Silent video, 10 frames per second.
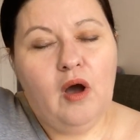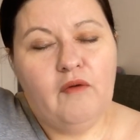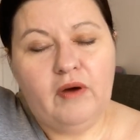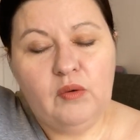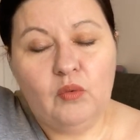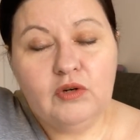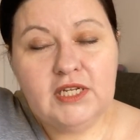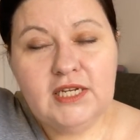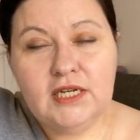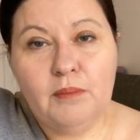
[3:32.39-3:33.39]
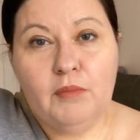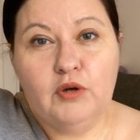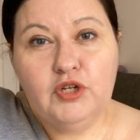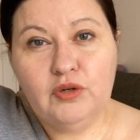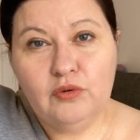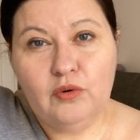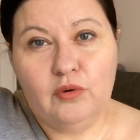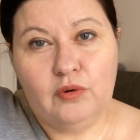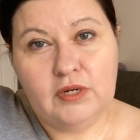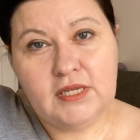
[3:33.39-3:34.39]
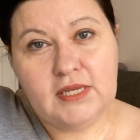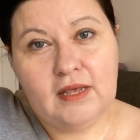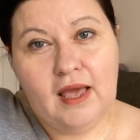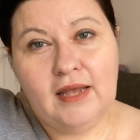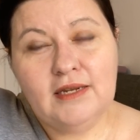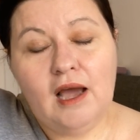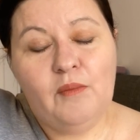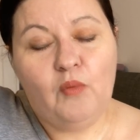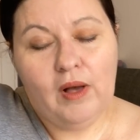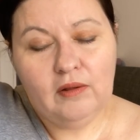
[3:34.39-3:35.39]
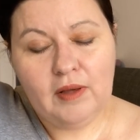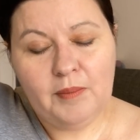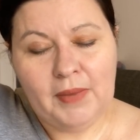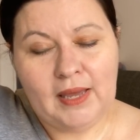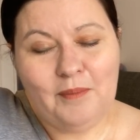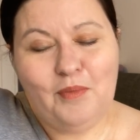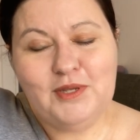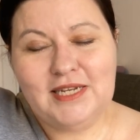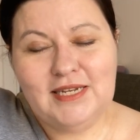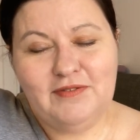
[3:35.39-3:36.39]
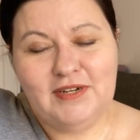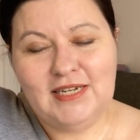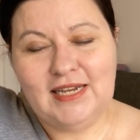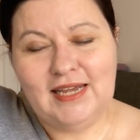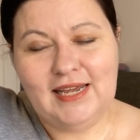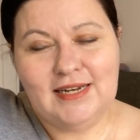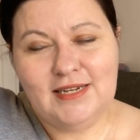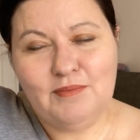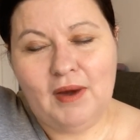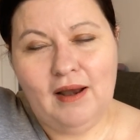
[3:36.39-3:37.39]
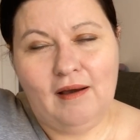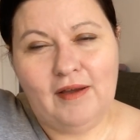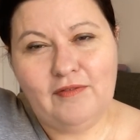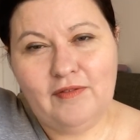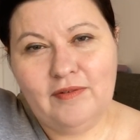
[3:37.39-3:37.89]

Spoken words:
of unwanted emotional cords and I'm welcoming positivity into my life.